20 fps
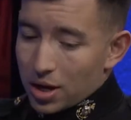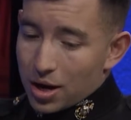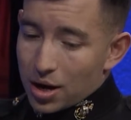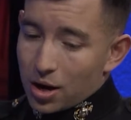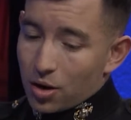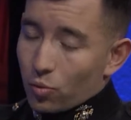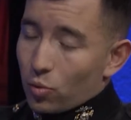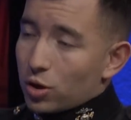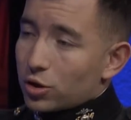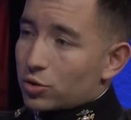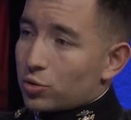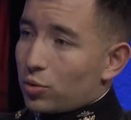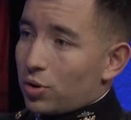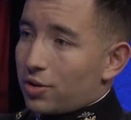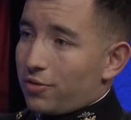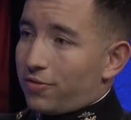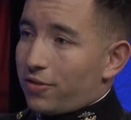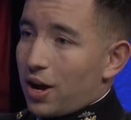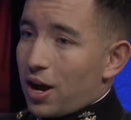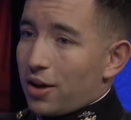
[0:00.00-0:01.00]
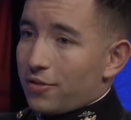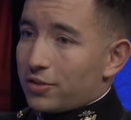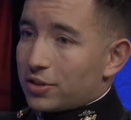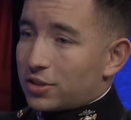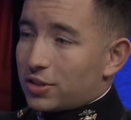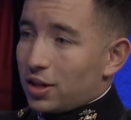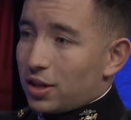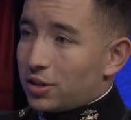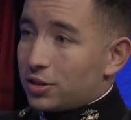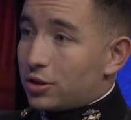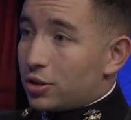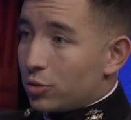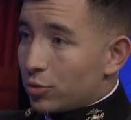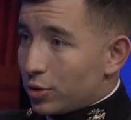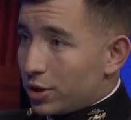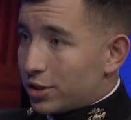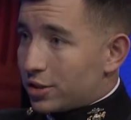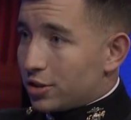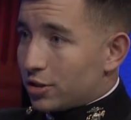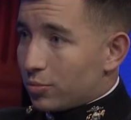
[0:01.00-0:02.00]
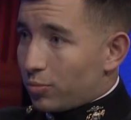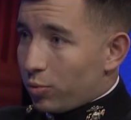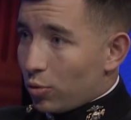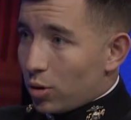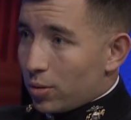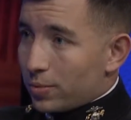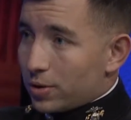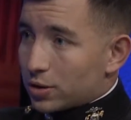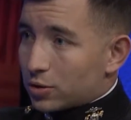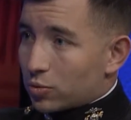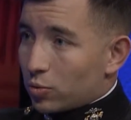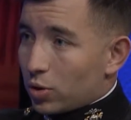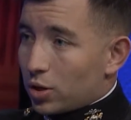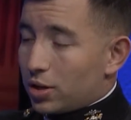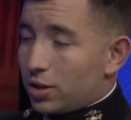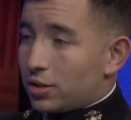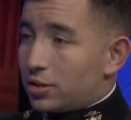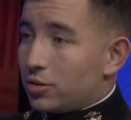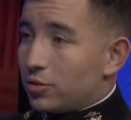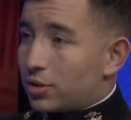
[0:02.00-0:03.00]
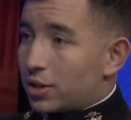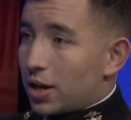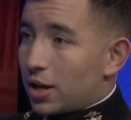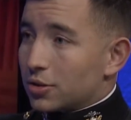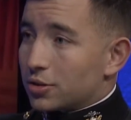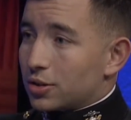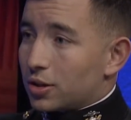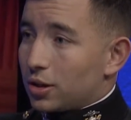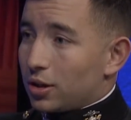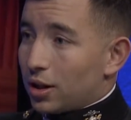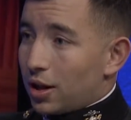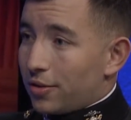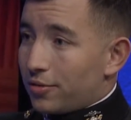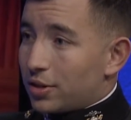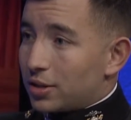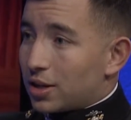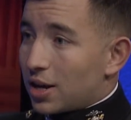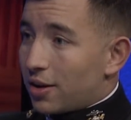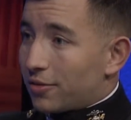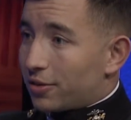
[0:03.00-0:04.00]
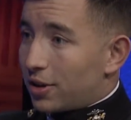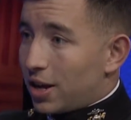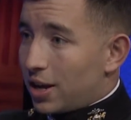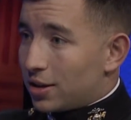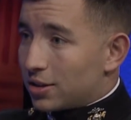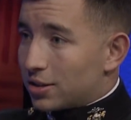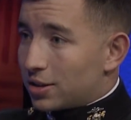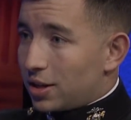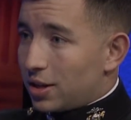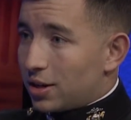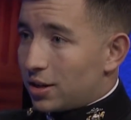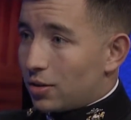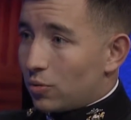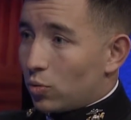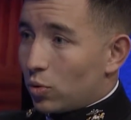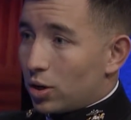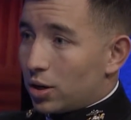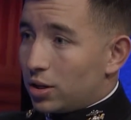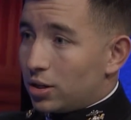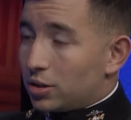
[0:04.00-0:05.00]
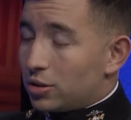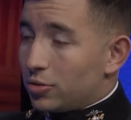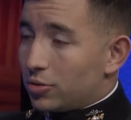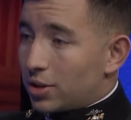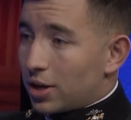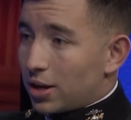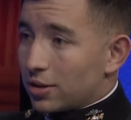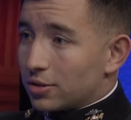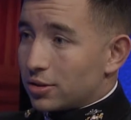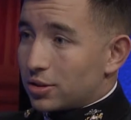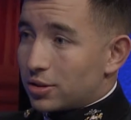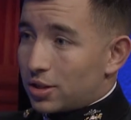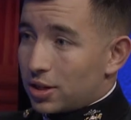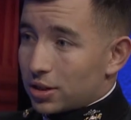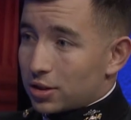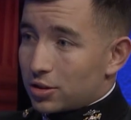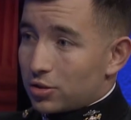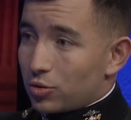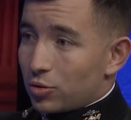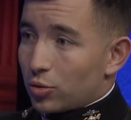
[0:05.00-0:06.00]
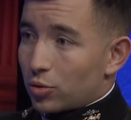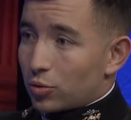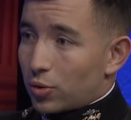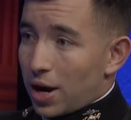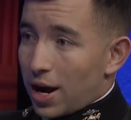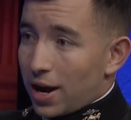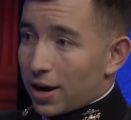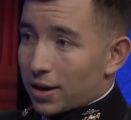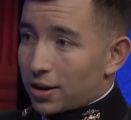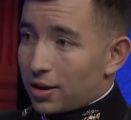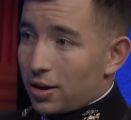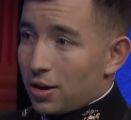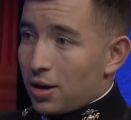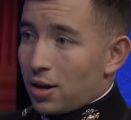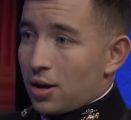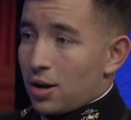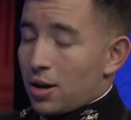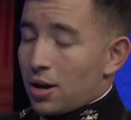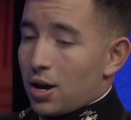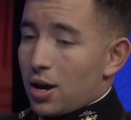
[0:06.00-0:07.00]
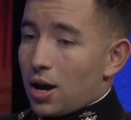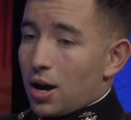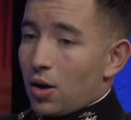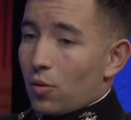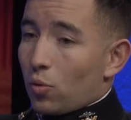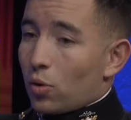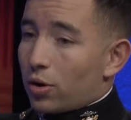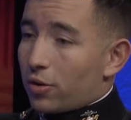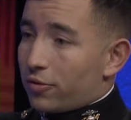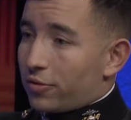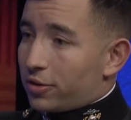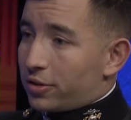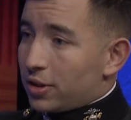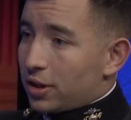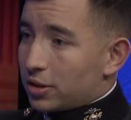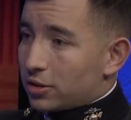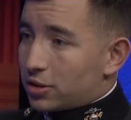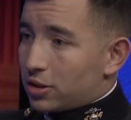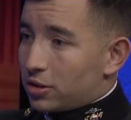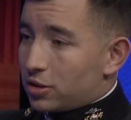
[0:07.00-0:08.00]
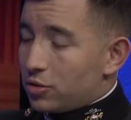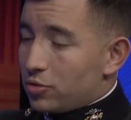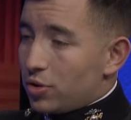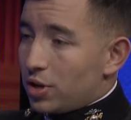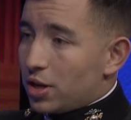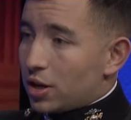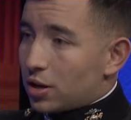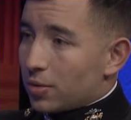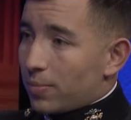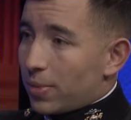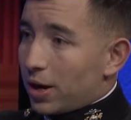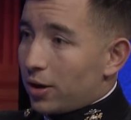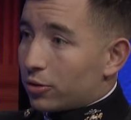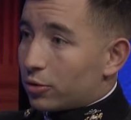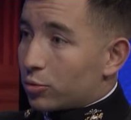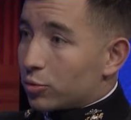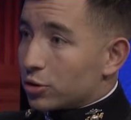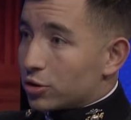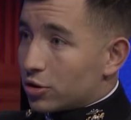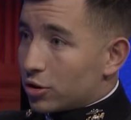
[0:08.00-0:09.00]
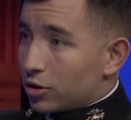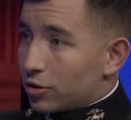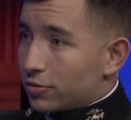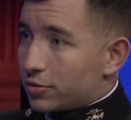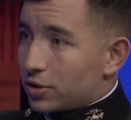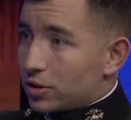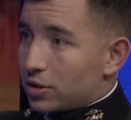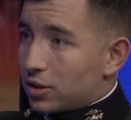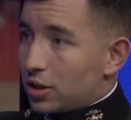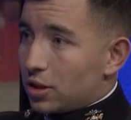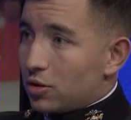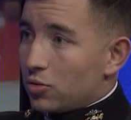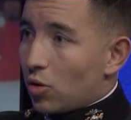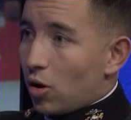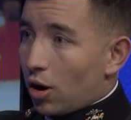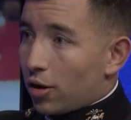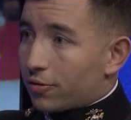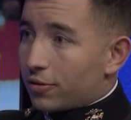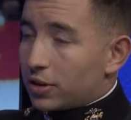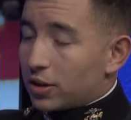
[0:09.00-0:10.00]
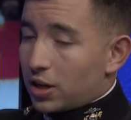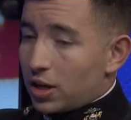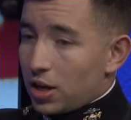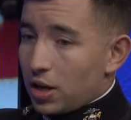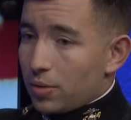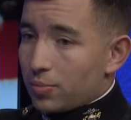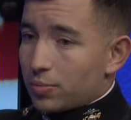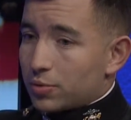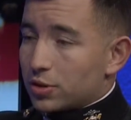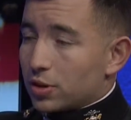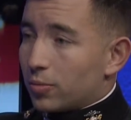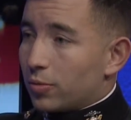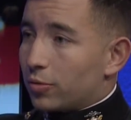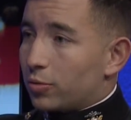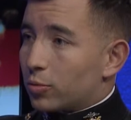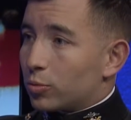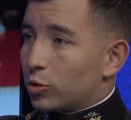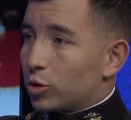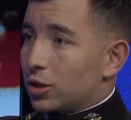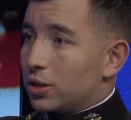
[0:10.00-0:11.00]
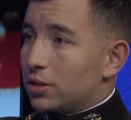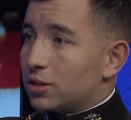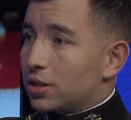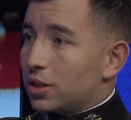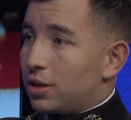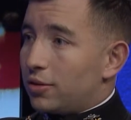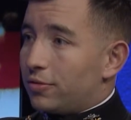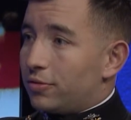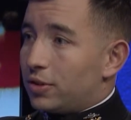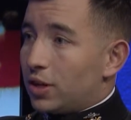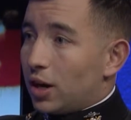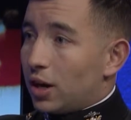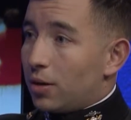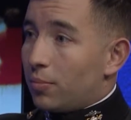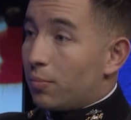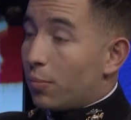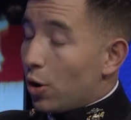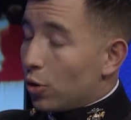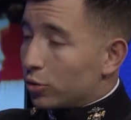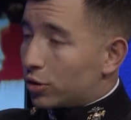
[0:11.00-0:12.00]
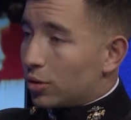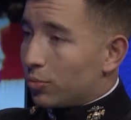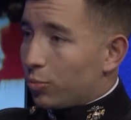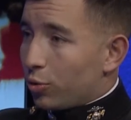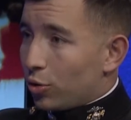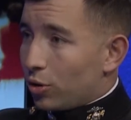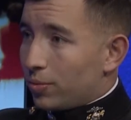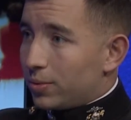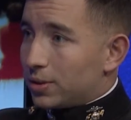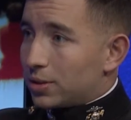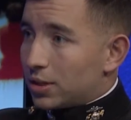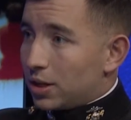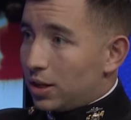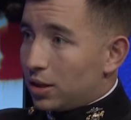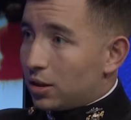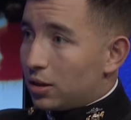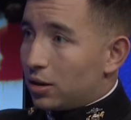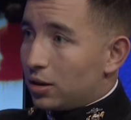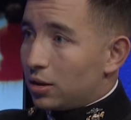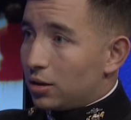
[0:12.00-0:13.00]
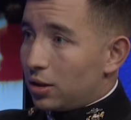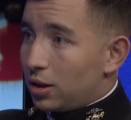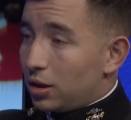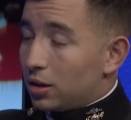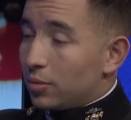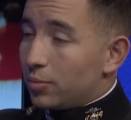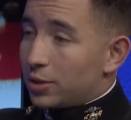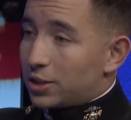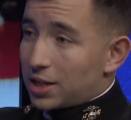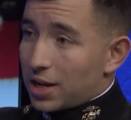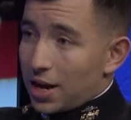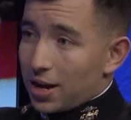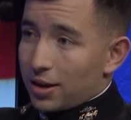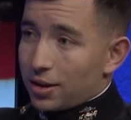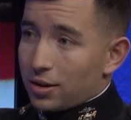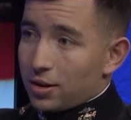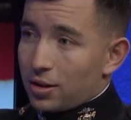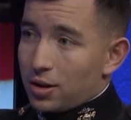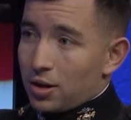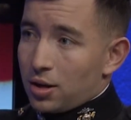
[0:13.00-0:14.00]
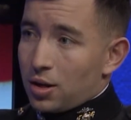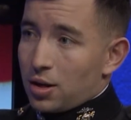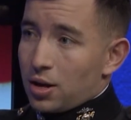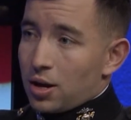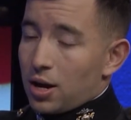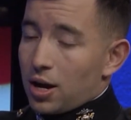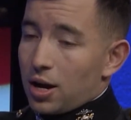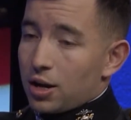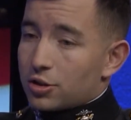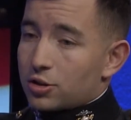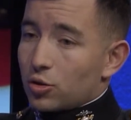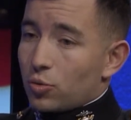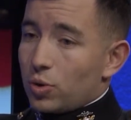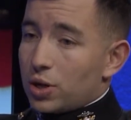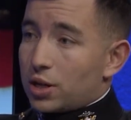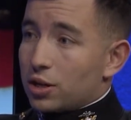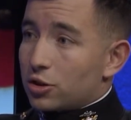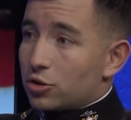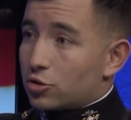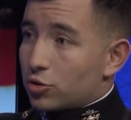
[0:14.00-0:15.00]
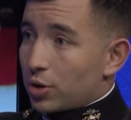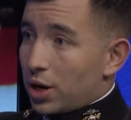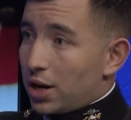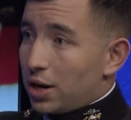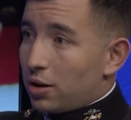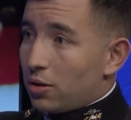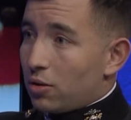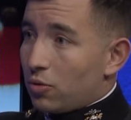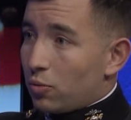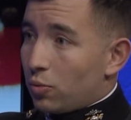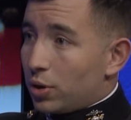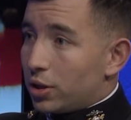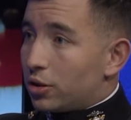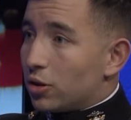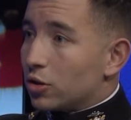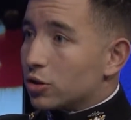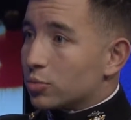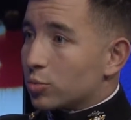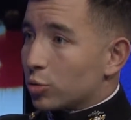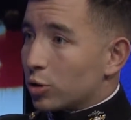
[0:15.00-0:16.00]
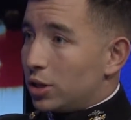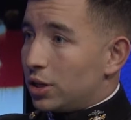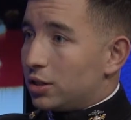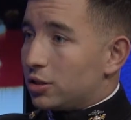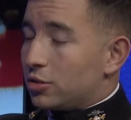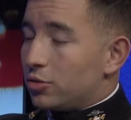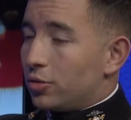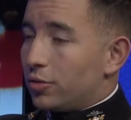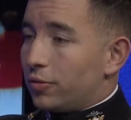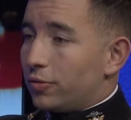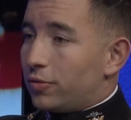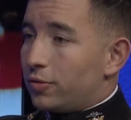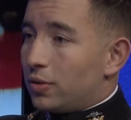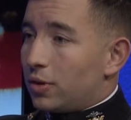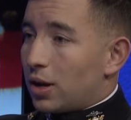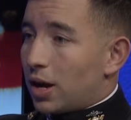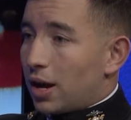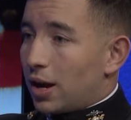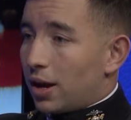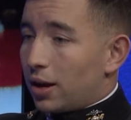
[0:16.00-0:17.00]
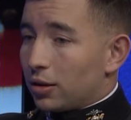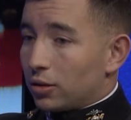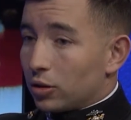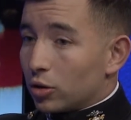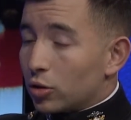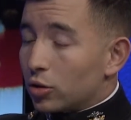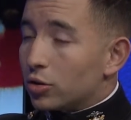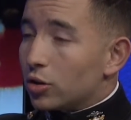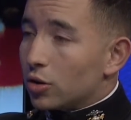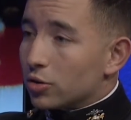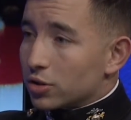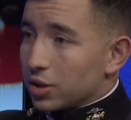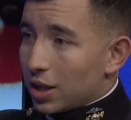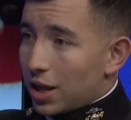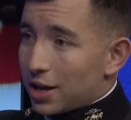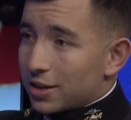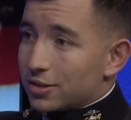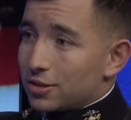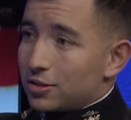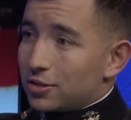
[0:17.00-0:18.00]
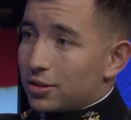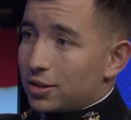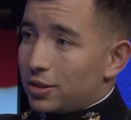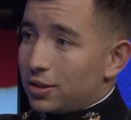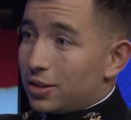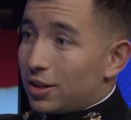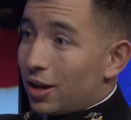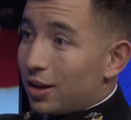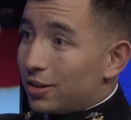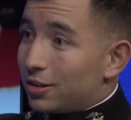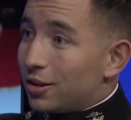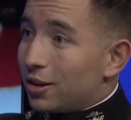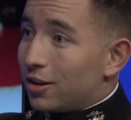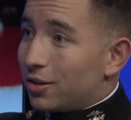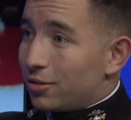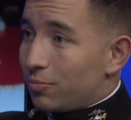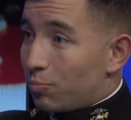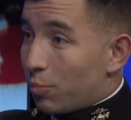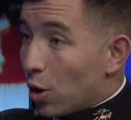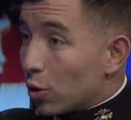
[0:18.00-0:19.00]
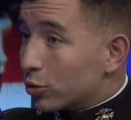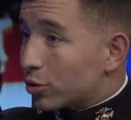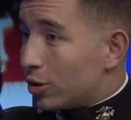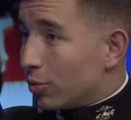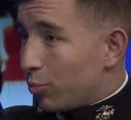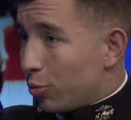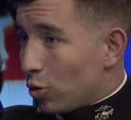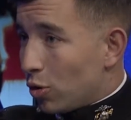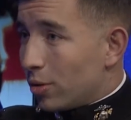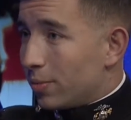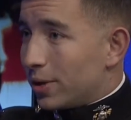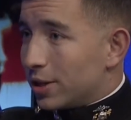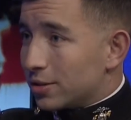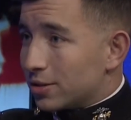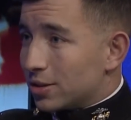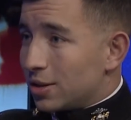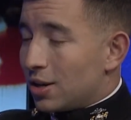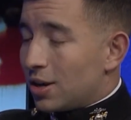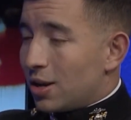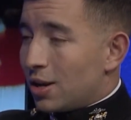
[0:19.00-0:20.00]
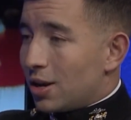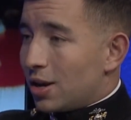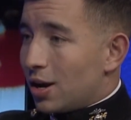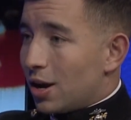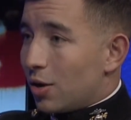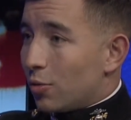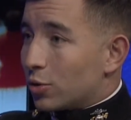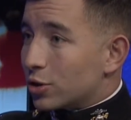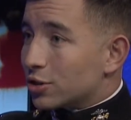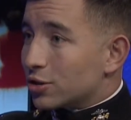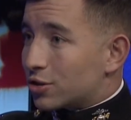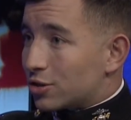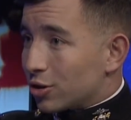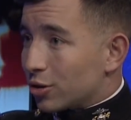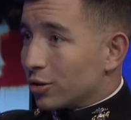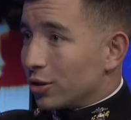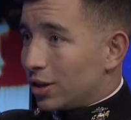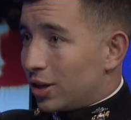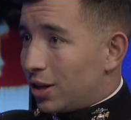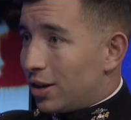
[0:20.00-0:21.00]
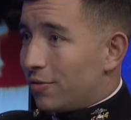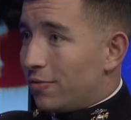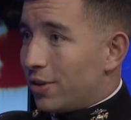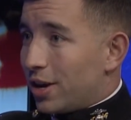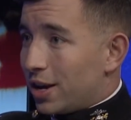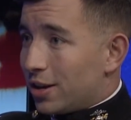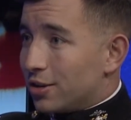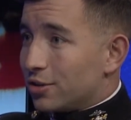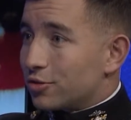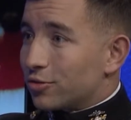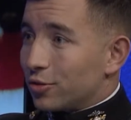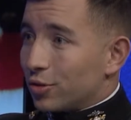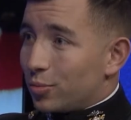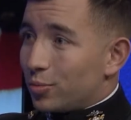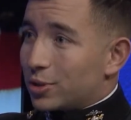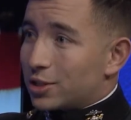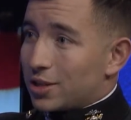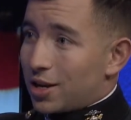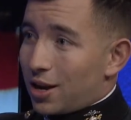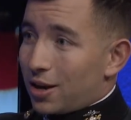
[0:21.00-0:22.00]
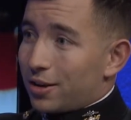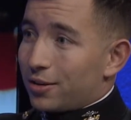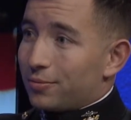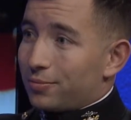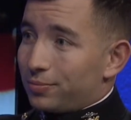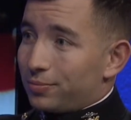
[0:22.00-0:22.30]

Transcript: 125 has done two recent deployments, one in 2011 to Afghanistan and one in 2006 to Iraq. One of the things that's unique about the reserves is that you often keep some Marines that have done both deployments in the battalion. So we can train with those Marines who have learned those lessons and done both deployments, which is certainly an advantage for the battalion.